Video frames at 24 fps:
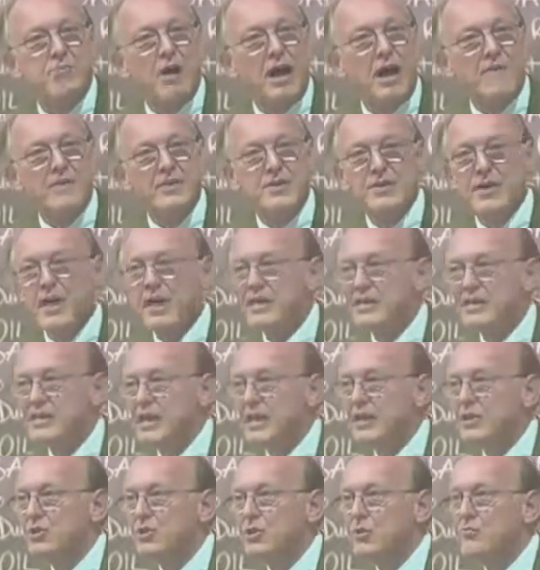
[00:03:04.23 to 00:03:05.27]
this
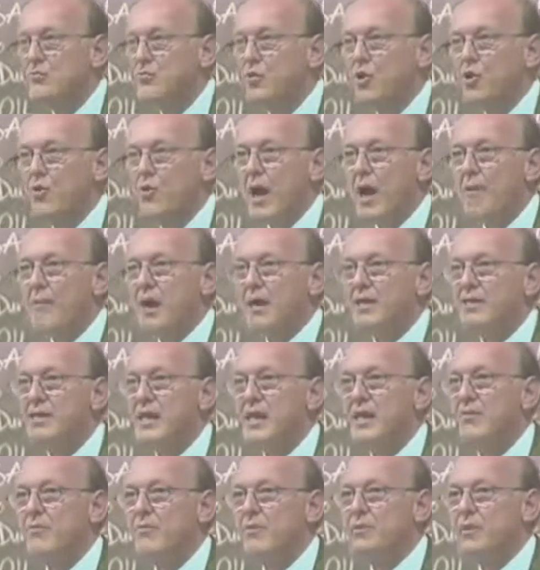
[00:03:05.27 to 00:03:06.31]
privatization
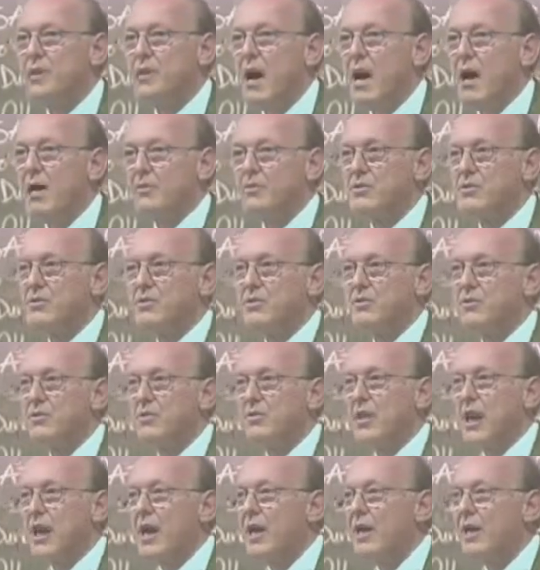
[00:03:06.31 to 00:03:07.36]
program until it was
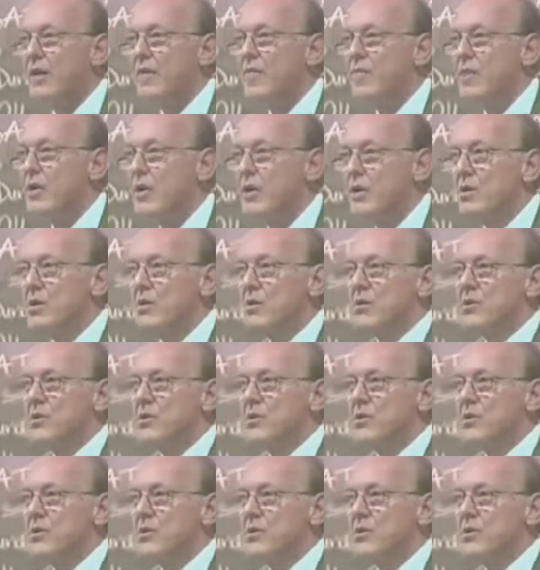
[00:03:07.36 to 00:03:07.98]
announced, okay?